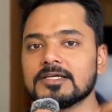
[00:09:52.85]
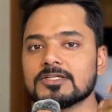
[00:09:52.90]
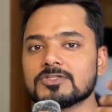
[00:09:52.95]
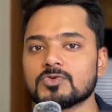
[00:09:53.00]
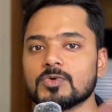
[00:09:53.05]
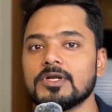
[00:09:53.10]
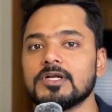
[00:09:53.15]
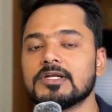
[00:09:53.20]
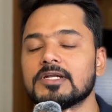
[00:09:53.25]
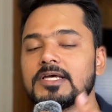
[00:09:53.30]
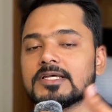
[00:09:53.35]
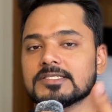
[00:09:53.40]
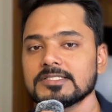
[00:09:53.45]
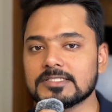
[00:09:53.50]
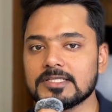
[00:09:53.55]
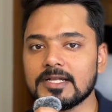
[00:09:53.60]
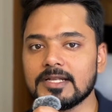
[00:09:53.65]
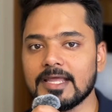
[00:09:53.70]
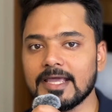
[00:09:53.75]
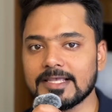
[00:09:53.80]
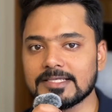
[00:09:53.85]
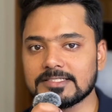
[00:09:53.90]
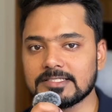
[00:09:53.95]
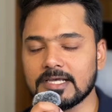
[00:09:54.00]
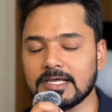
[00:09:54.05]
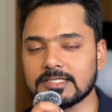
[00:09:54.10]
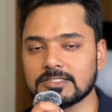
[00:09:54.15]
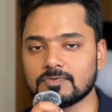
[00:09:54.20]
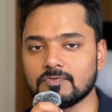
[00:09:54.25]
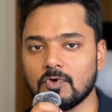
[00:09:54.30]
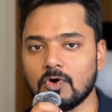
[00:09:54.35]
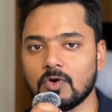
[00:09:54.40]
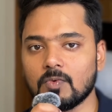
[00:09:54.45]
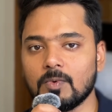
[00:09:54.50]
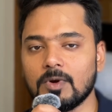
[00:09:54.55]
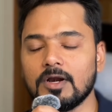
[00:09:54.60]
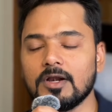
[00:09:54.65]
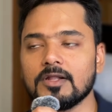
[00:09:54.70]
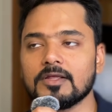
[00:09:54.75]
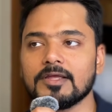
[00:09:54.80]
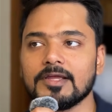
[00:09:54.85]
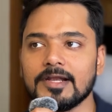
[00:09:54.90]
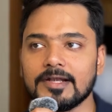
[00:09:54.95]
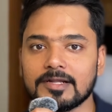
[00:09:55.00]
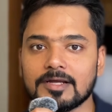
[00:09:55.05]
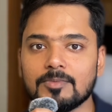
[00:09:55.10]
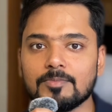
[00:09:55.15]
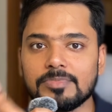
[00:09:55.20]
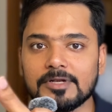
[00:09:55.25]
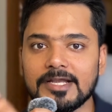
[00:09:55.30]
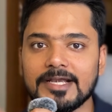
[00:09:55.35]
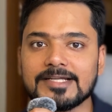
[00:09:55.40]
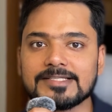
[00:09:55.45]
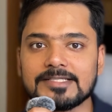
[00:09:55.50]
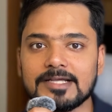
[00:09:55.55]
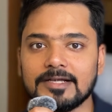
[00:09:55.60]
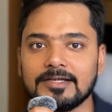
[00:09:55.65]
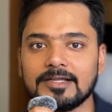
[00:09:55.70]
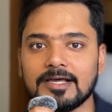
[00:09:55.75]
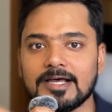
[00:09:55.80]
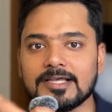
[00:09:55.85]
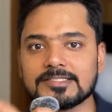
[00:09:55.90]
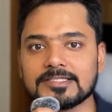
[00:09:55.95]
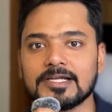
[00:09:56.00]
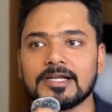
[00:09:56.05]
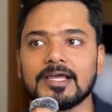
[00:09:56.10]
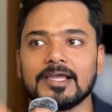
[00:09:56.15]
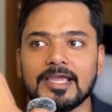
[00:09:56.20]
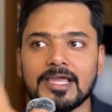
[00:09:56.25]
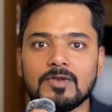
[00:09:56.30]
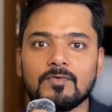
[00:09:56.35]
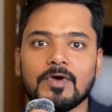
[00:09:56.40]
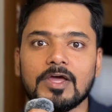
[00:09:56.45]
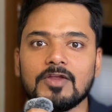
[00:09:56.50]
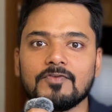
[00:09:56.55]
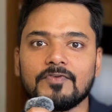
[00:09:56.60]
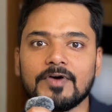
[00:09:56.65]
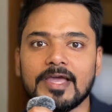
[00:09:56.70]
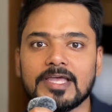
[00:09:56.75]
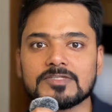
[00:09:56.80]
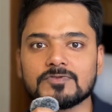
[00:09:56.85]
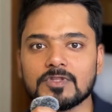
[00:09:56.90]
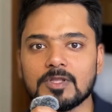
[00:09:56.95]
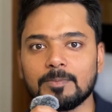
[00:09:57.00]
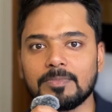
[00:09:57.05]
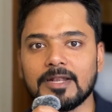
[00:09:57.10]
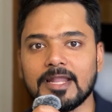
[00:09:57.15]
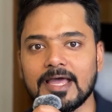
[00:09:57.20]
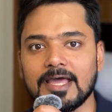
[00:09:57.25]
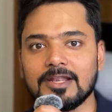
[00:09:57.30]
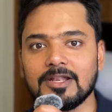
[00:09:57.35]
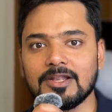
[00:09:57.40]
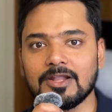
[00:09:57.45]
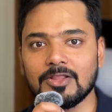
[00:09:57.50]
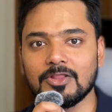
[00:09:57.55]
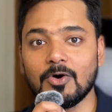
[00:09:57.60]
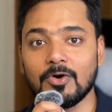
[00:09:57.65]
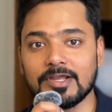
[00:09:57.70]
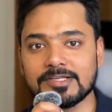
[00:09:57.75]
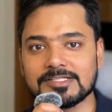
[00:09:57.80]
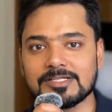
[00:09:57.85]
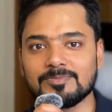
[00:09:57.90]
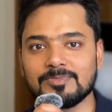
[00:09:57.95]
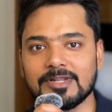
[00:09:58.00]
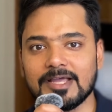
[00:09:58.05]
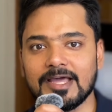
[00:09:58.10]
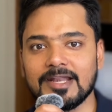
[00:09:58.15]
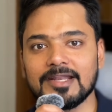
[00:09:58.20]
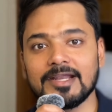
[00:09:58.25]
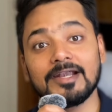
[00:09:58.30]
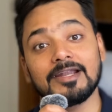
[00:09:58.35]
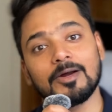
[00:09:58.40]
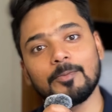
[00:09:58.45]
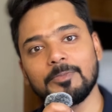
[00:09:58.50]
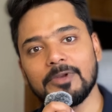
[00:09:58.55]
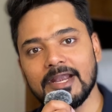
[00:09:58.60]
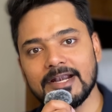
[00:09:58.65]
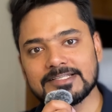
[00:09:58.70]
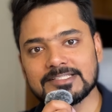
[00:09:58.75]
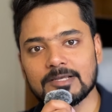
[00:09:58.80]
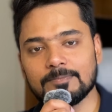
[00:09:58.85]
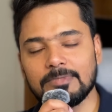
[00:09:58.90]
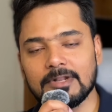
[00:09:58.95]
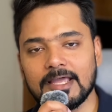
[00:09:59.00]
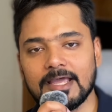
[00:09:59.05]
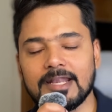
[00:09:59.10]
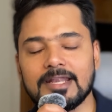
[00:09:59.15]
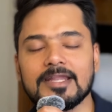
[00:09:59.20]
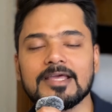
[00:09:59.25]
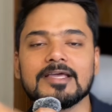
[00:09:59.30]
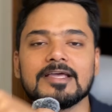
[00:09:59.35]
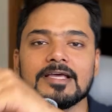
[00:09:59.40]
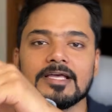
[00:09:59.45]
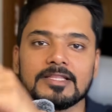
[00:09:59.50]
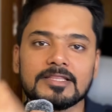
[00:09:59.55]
So it does the next task forward, it completes that task, it again verifies with the plan, the original plan, it updates a plan,